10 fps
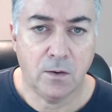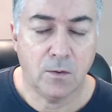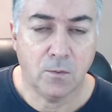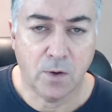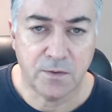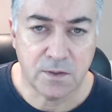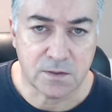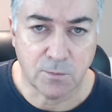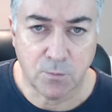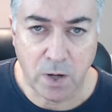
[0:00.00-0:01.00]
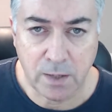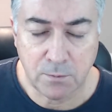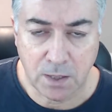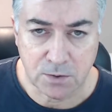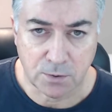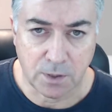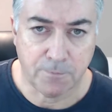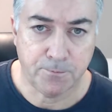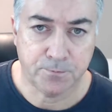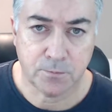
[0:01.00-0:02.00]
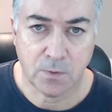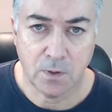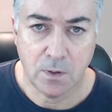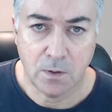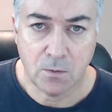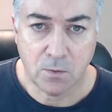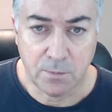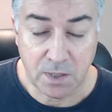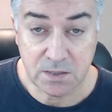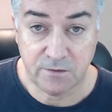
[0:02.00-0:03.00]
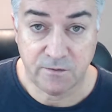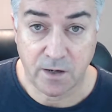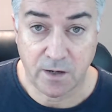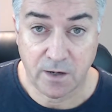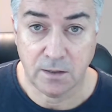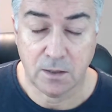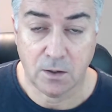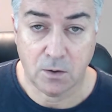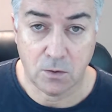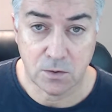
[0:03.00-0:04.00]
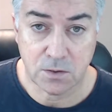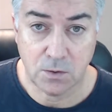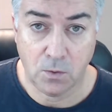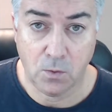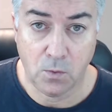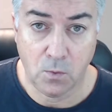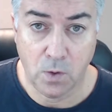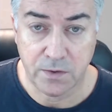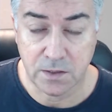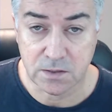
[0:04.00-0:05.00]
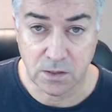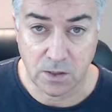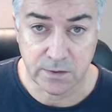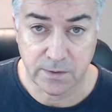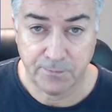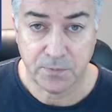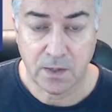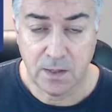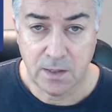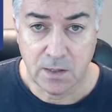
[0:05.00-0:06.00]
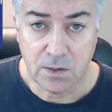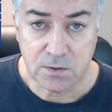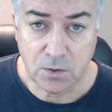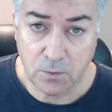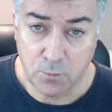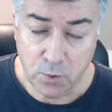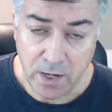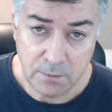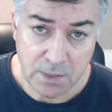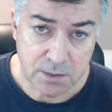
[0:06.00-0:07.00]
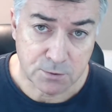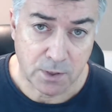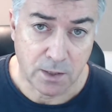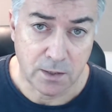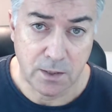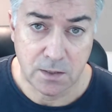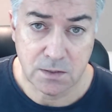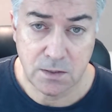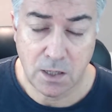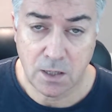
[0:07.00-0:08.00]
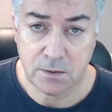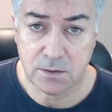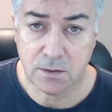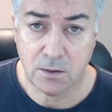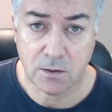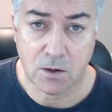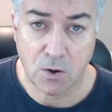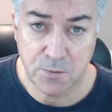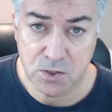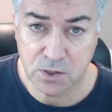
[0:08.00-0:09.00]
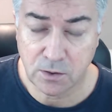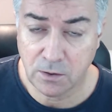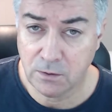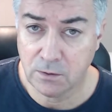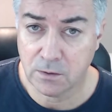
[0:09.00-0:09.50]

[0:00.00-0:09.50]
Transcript: what is a brand mantra, we must define also what it's not. So a brand mantra, it's not a commercial